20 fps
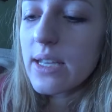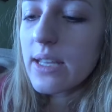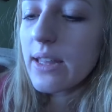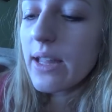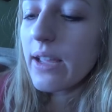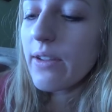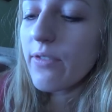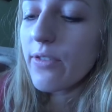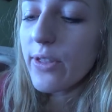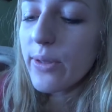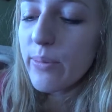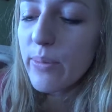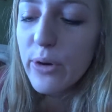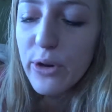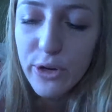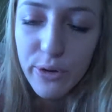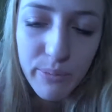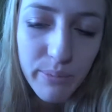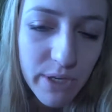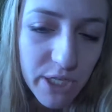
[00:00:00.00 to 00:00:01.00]
And like for the
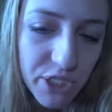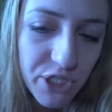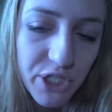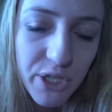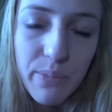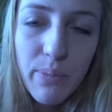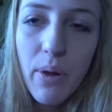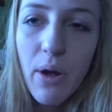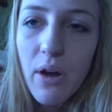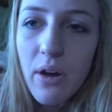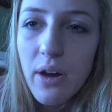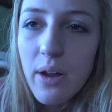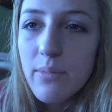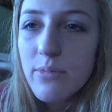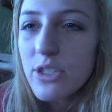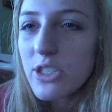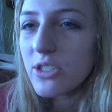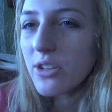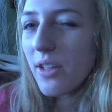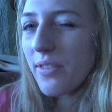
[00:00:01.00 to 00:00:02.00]
murder mystery part,
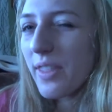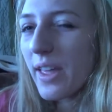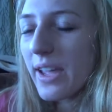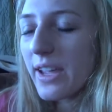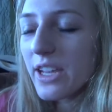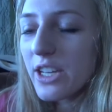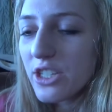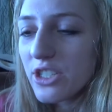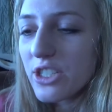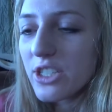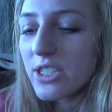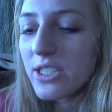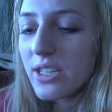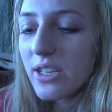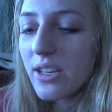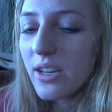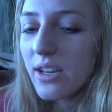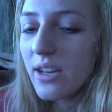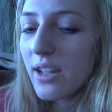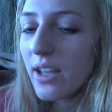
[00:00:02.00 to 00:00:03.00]
I'm just not that
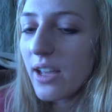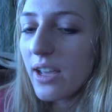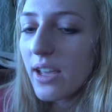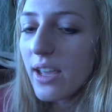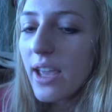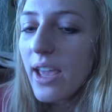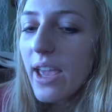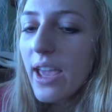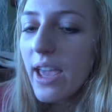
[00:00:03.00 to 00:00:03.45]
interested in it.